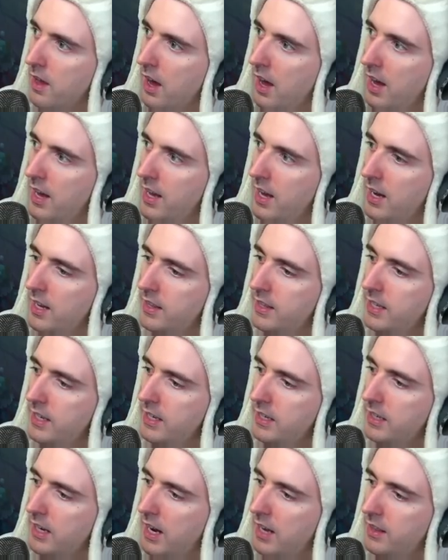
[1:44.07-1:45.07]
I
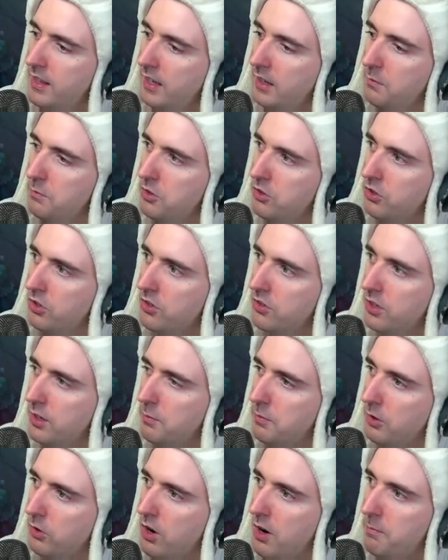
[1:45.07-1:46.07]
think I'm just going to
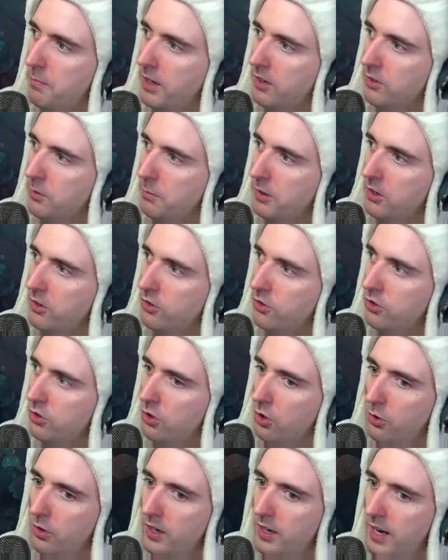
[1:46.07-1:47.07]
skip the Gromp because I'm a little
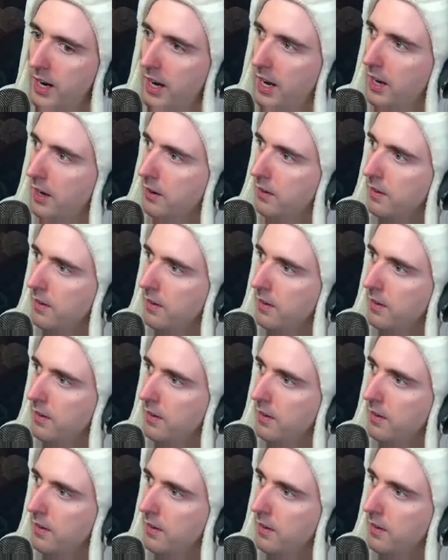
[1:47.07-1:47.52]
slow today.